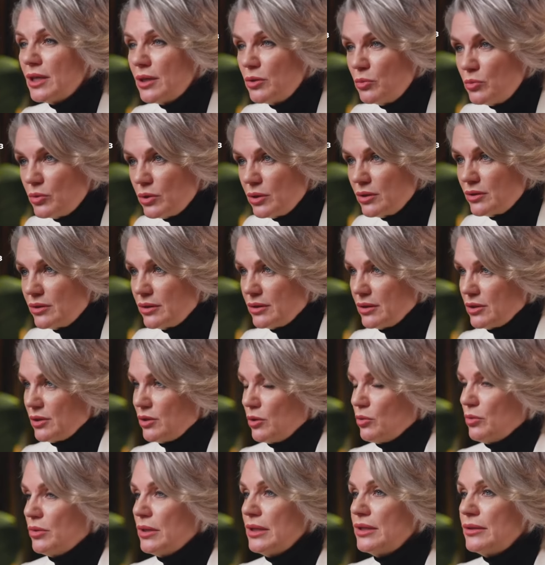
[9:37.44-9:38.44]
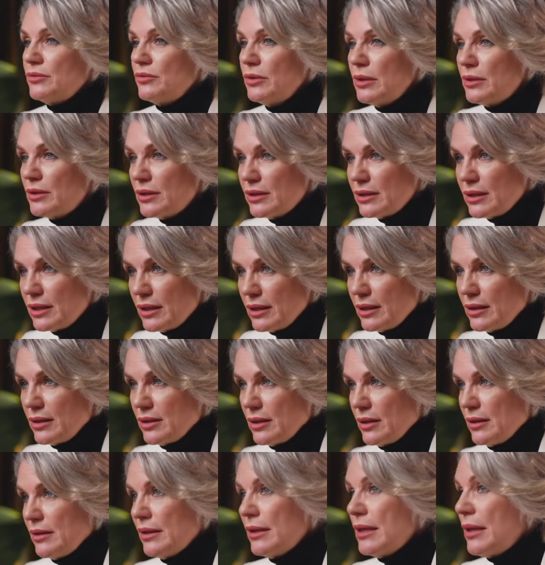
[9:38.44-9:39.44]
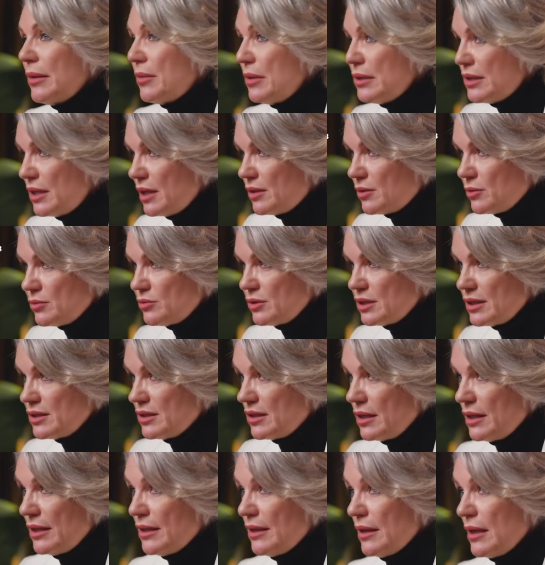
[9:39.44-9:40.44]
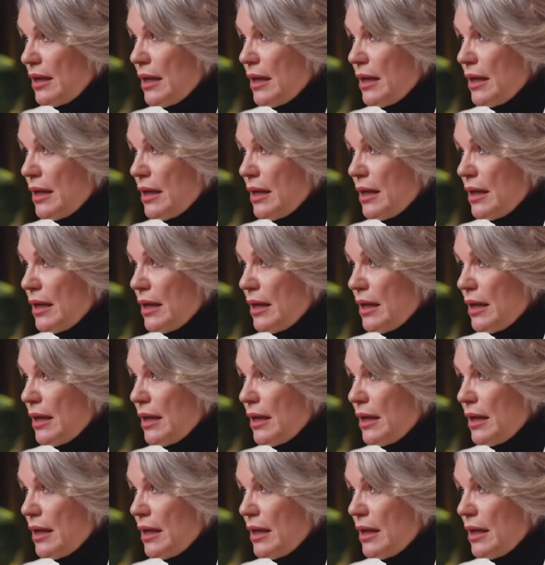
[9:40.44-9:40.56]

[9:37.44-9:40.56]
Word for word: I worked slowly, very diligently, without rushing.